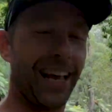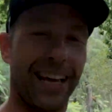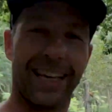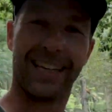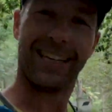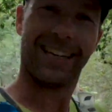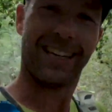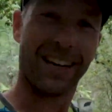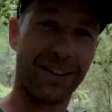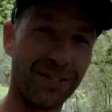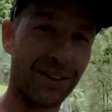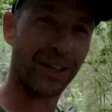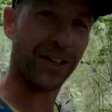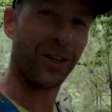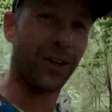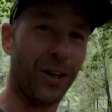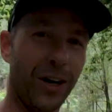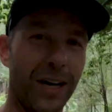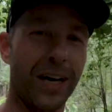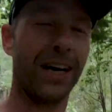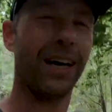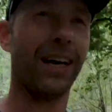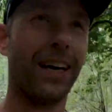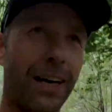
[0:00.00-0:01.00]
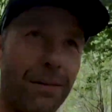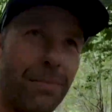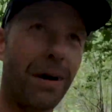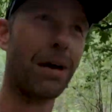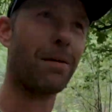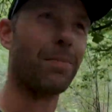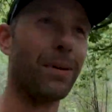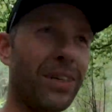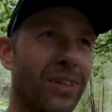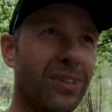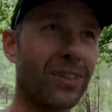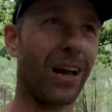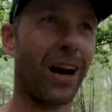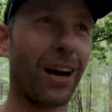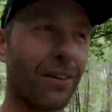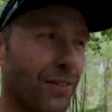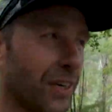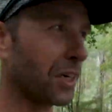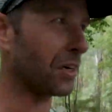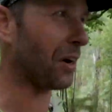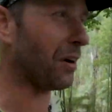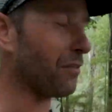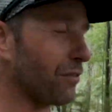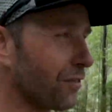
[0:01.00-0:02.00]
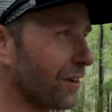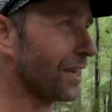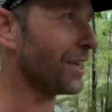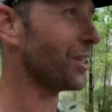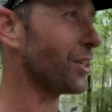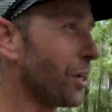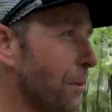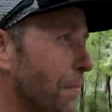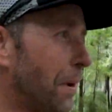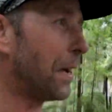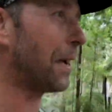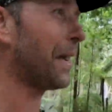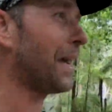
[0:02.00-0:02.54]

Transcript: You never know, it might be the start of a great friendship.